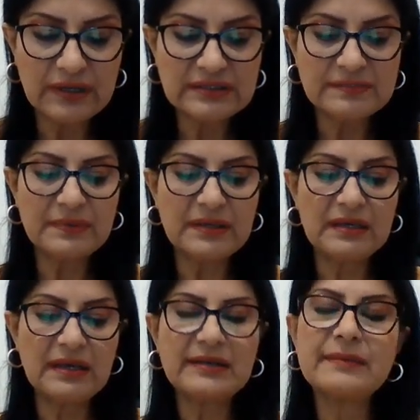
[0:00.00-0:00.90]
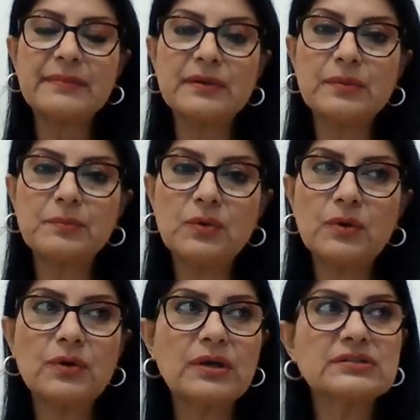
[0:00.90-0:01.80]
is be a little bit
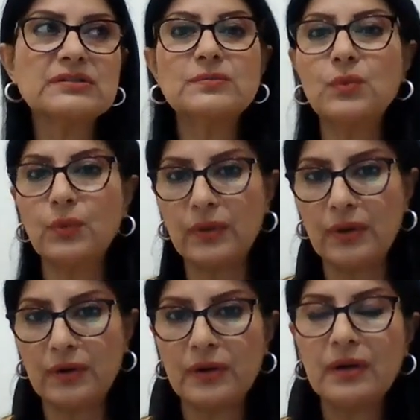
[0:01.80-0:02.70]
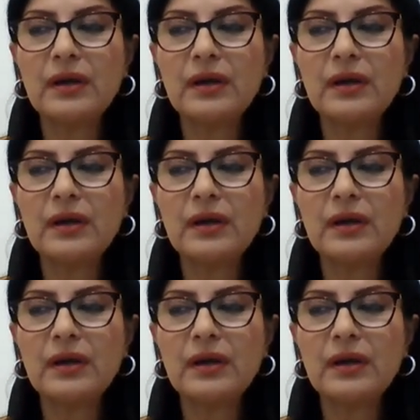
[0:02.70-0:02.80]
more smoother